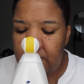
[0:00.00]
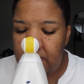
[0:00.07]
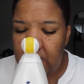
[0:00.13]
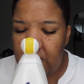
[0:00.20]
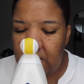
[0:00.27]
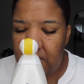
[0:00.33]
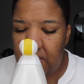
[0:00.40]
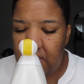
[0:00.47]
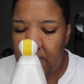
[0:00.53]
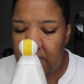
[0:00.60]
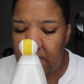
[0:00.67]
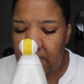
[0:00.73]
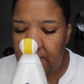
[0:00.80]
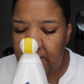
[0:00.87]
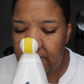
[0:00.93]
Uh,
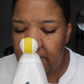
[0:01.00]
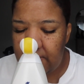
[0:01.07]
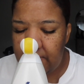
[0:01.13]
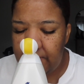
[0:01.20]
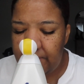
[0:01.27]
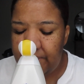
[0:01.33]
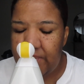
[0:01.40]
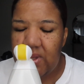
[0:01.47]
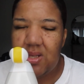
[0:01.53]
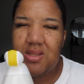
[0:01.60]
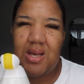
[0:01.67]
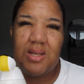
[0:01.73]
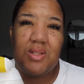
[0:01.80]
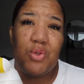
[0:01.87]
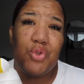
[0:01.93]
it's
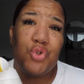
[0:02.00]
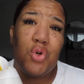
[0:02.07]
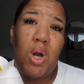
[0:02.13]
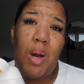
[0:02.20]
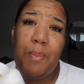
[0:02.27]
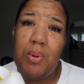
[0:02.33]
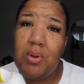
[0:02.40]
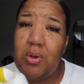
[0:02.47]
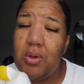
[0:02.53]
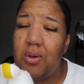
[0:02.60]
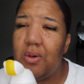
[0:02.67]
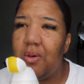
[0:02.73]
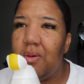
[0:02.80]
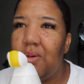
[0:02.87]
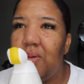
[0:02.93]
like so
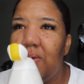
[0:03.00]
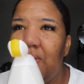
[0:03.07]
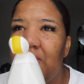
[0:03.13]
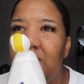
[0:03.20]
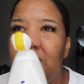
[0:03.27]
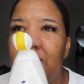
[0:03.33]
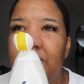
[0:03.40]
tropical.